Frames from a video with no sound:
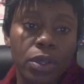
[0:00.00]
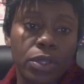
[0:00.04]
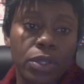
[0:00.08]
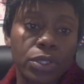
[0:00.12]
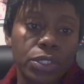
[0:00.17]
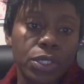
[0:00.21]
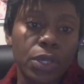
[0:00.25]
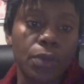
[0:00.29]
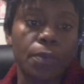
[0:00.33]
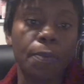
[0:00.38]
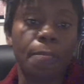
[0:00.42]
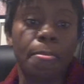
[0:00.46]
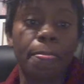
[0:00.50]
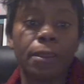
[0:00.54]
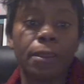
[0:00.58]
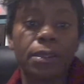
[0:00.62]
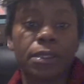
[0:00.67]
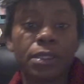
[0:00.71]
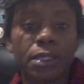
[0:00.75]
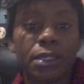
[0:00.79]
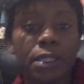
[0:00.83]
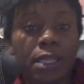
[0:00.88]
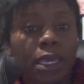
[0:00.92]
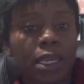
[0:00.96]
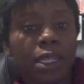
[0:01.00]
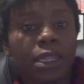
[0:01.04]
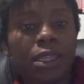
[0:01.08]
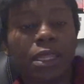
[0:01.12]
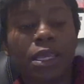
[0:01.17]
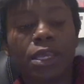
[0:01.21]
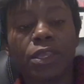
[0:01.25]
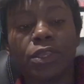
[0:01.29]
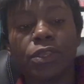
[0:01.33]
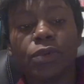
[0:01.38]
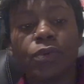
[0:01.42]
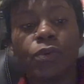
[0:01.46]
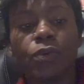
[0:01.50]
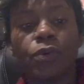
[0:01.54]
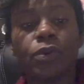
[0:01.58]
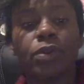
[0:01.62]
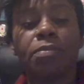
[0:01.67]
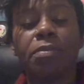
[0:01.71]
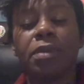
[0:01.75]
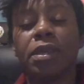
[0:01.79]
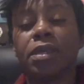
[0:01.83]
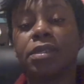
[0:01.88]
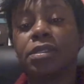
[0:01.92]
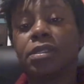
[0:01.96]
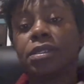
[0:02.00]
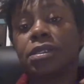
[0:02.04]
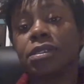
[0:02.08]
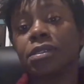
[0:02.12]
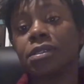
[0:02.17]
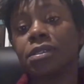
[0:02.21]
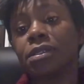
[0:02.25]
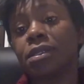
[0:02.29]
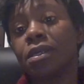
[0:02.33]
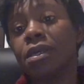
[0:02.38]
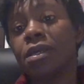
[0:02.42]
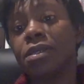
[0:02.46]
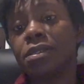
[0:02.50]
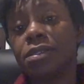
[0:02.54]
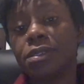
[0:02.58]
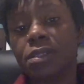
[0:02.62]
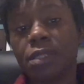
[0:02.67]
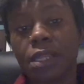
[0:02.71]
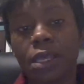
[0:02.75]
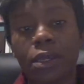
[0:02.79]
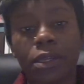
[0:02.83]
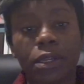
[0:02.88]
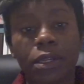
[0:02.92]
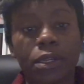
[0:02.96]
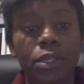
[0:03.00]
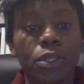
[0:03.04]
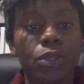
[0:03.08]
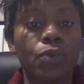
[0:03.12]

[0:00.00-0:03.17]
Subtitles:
So another thing you want to make is it's slowly.